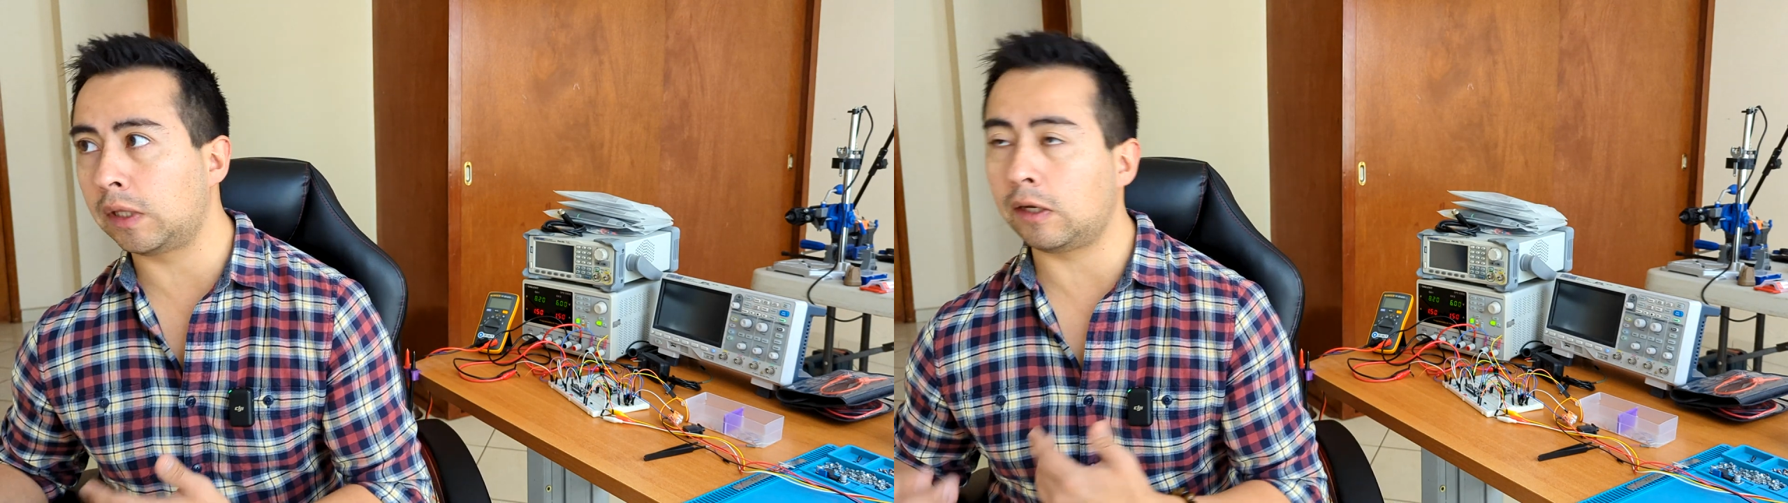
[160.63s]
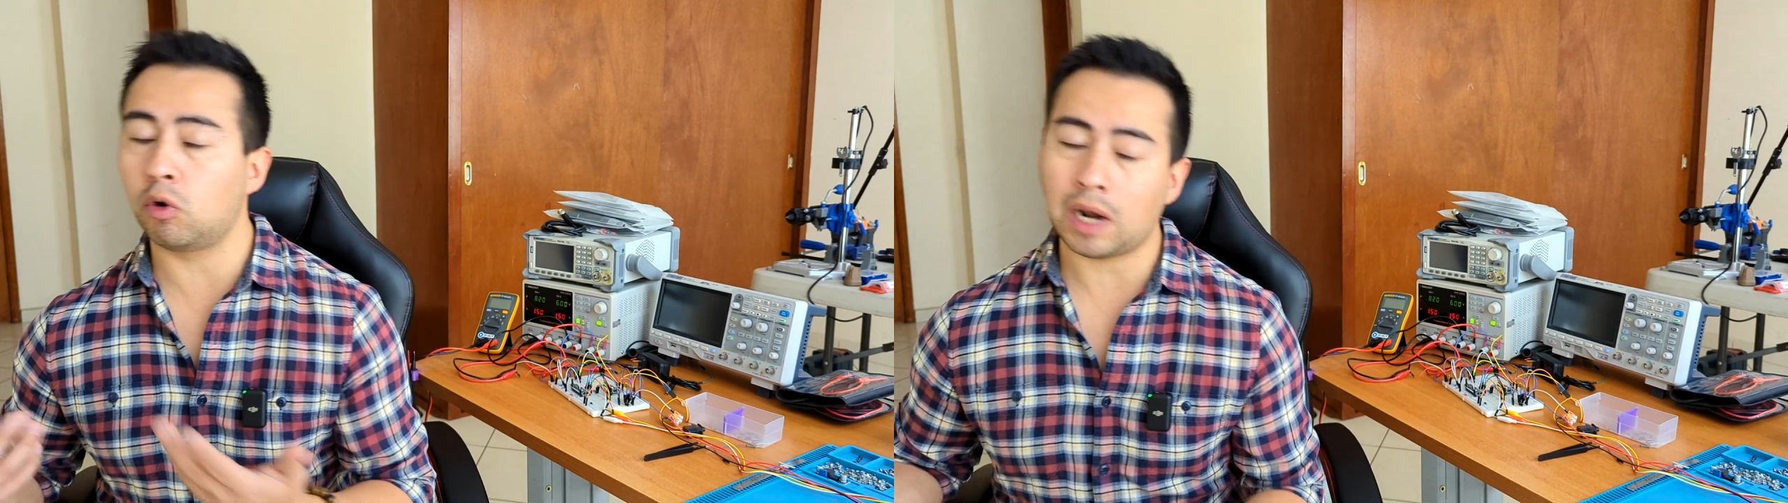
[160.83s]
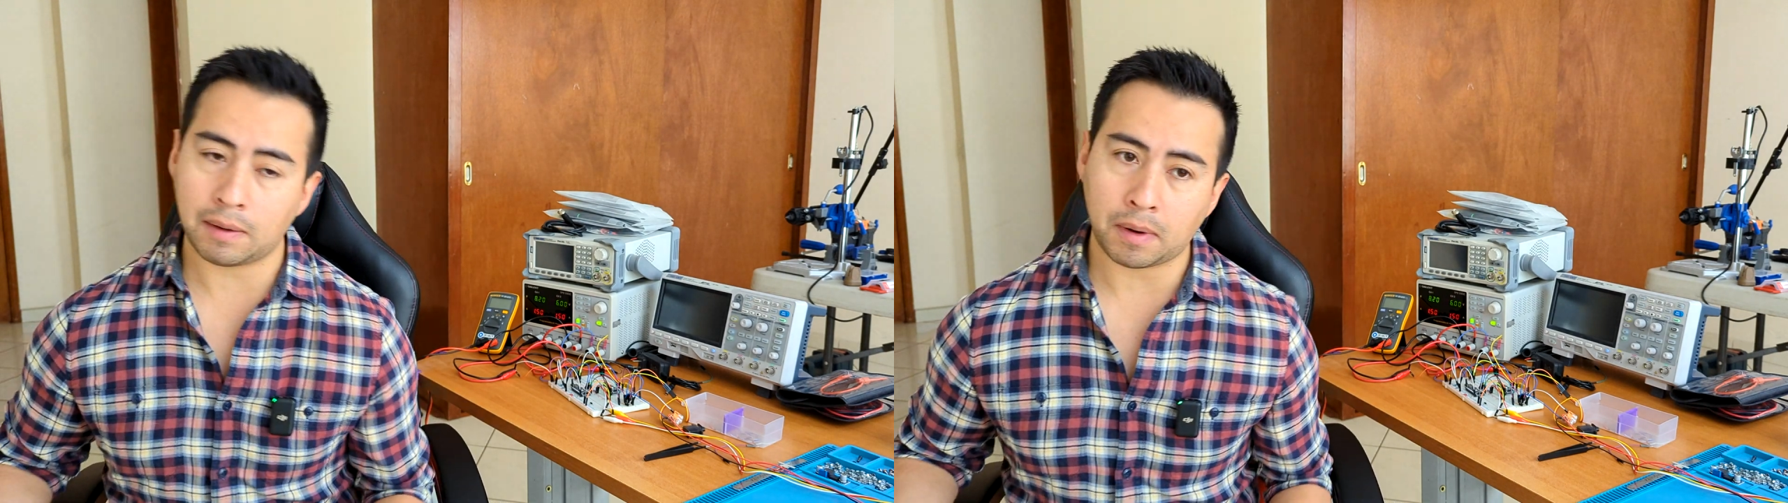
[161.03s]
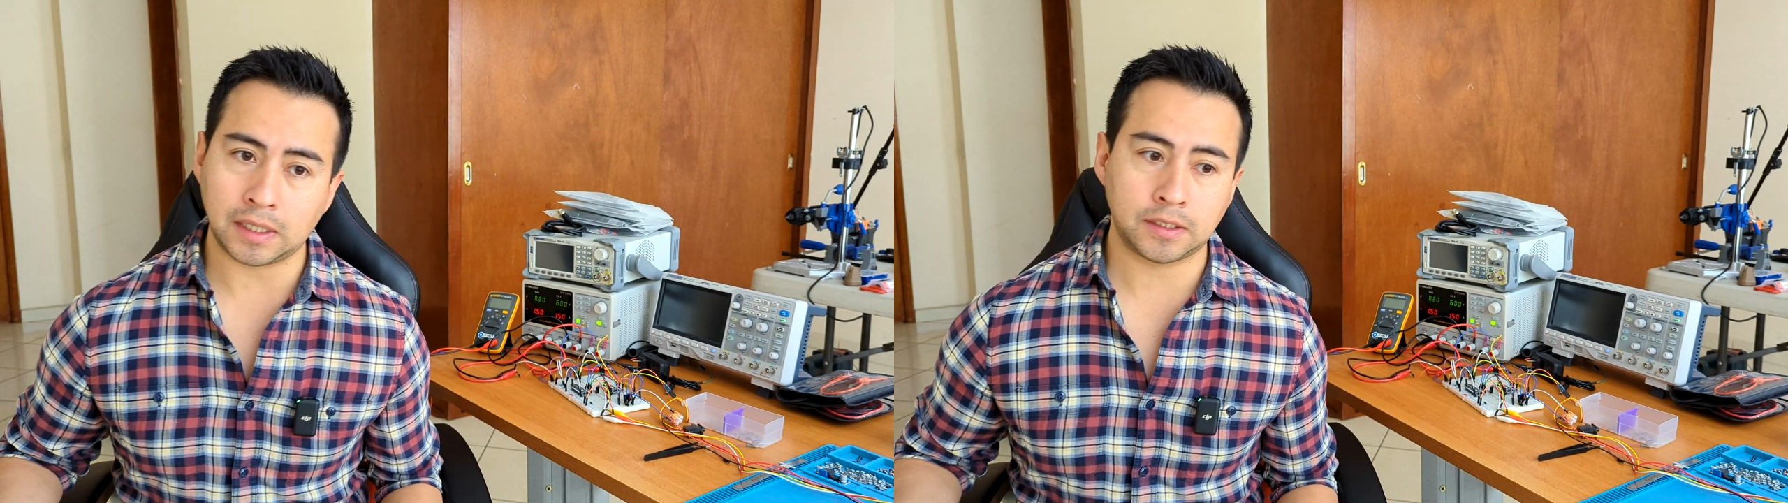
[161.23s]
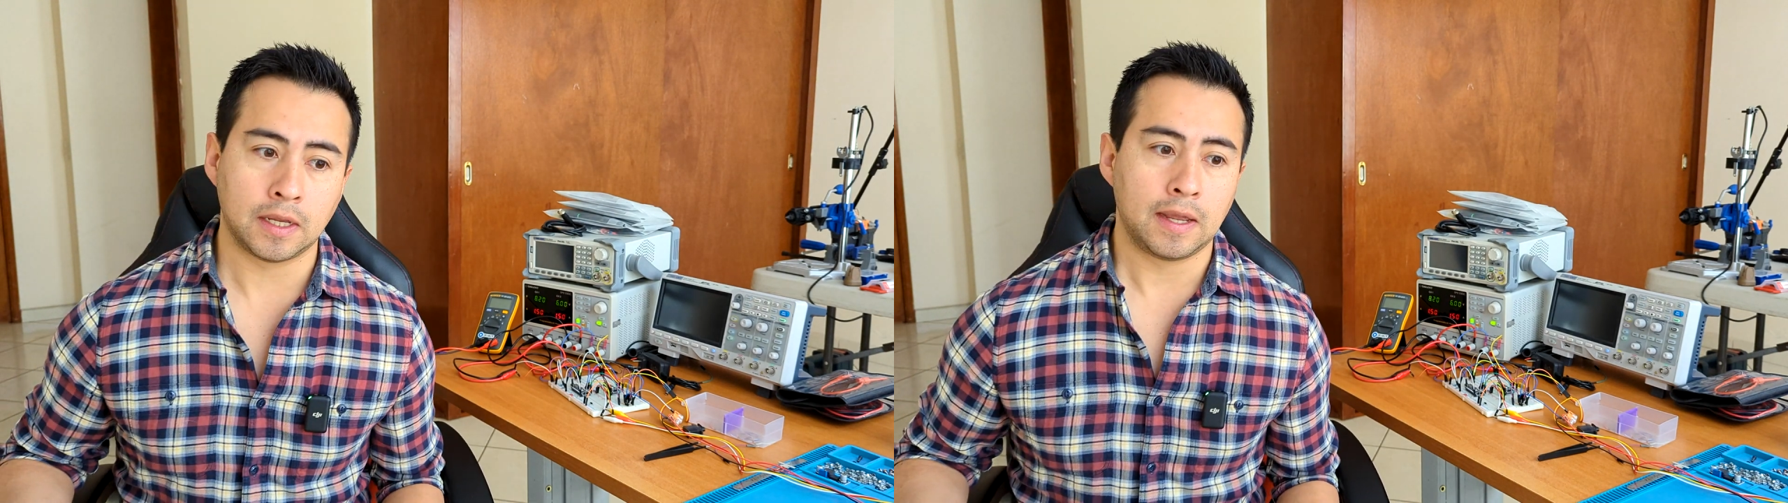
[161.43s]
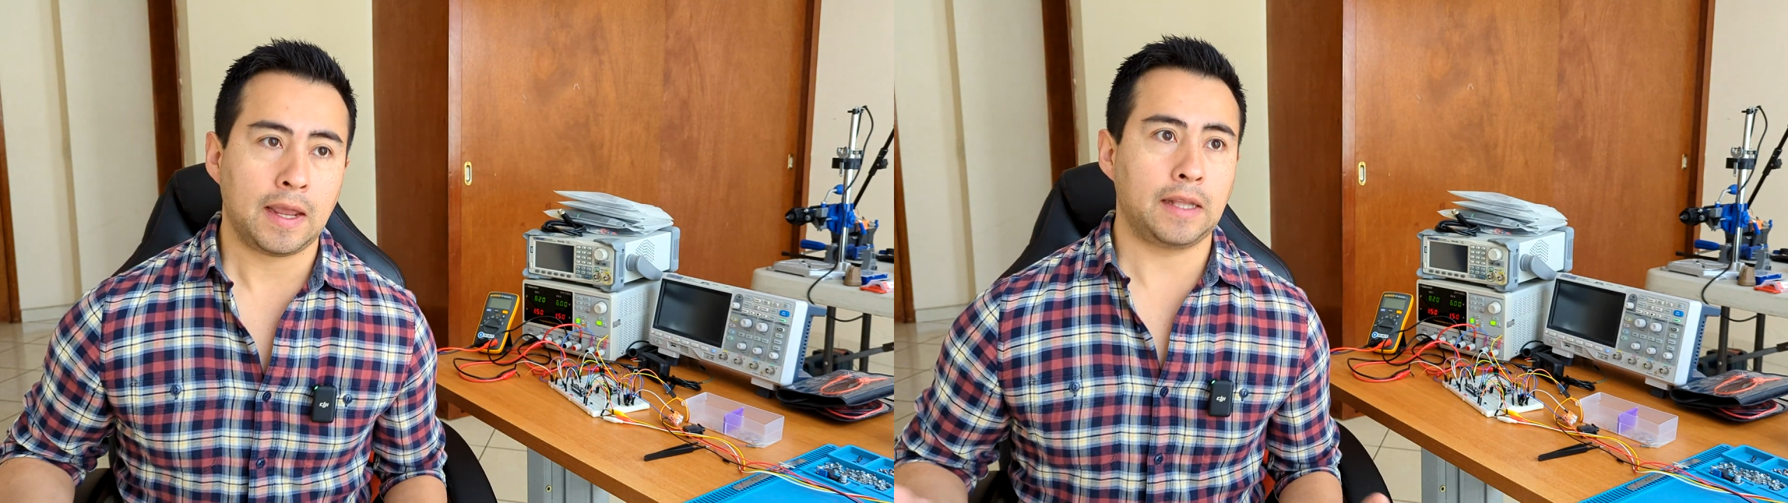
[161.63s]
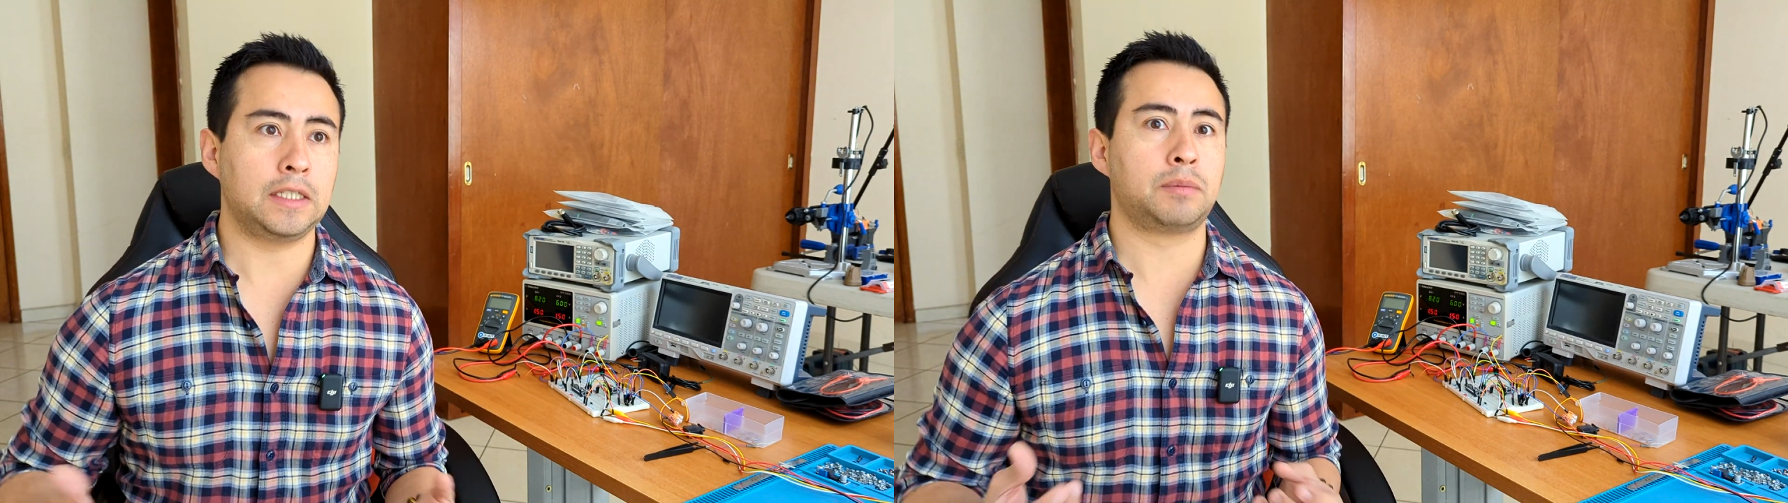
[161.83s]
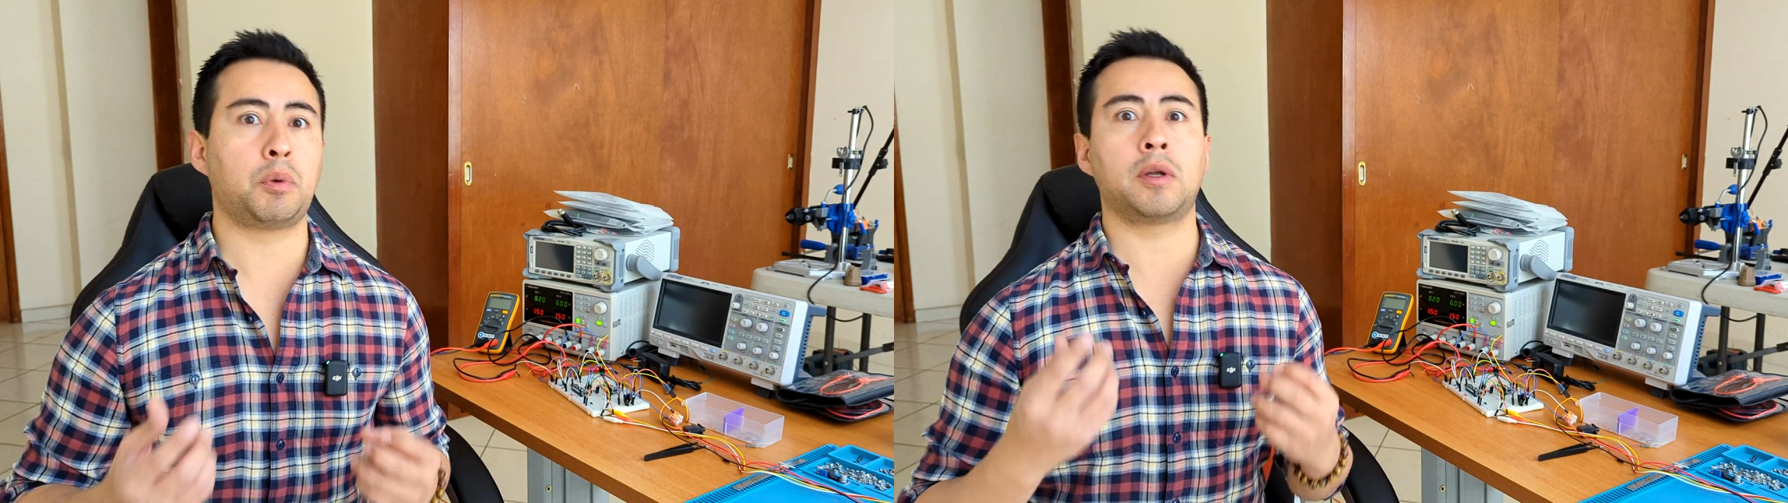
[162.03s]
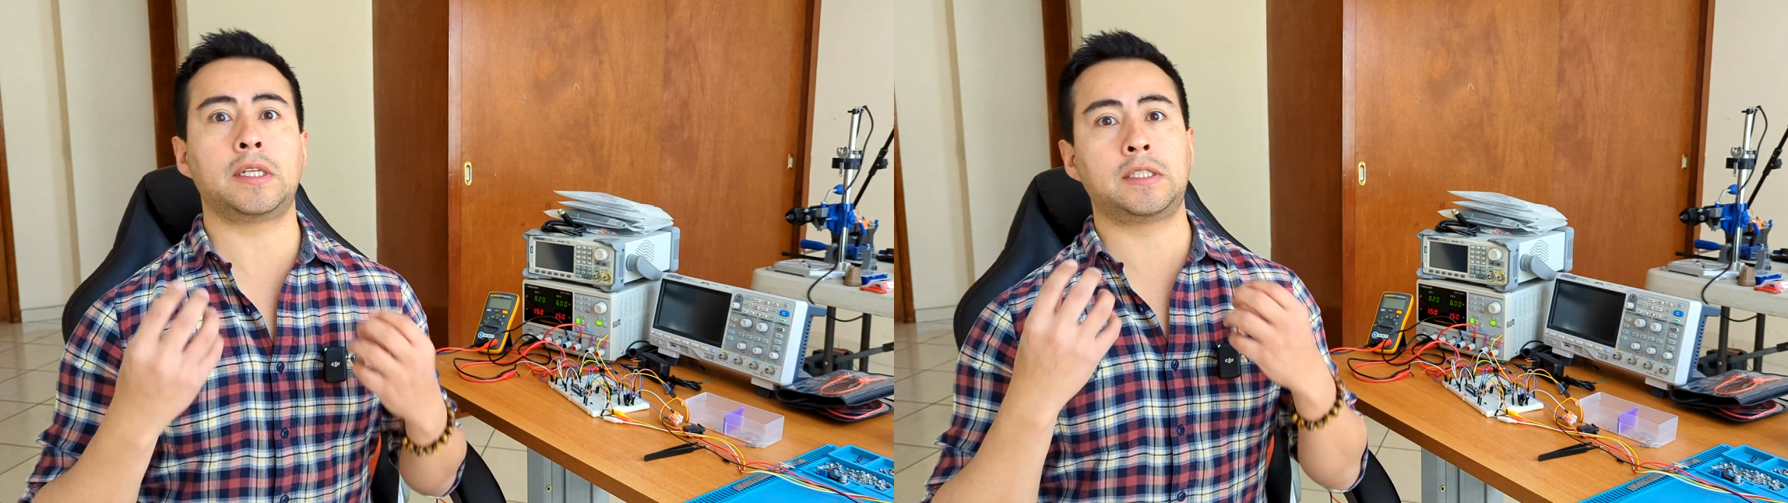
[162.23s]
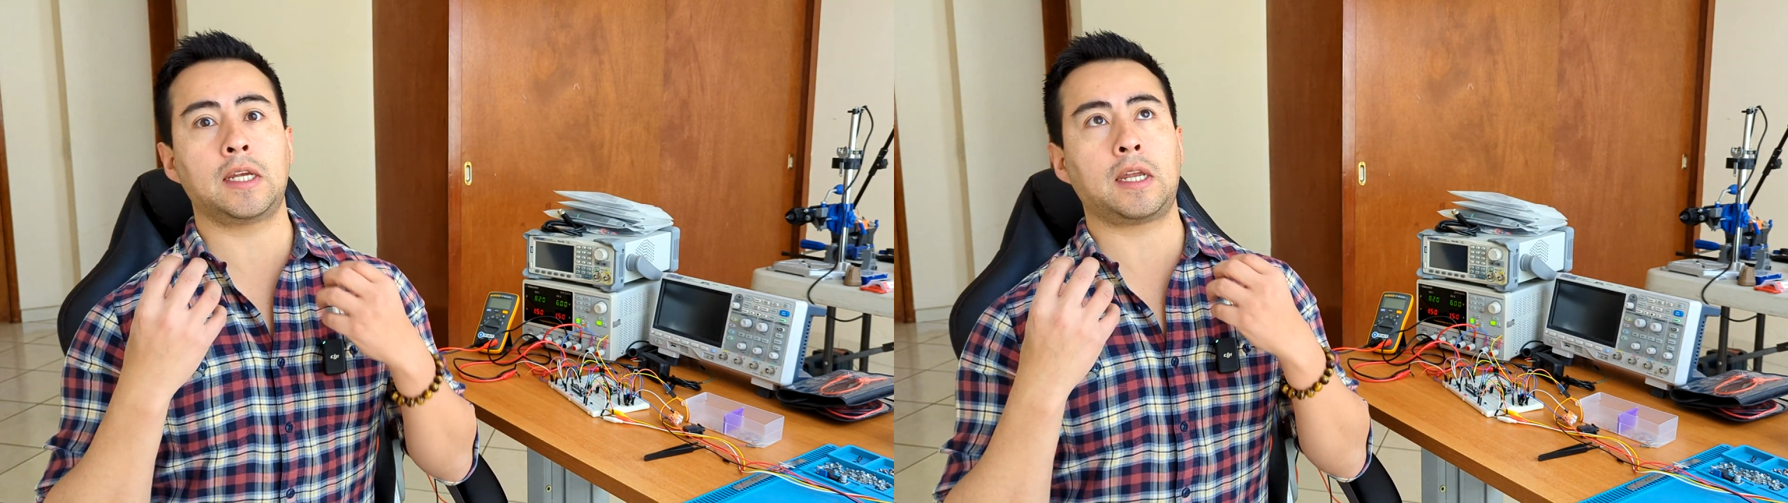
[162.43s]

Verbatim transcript: with the new libraries, and this project is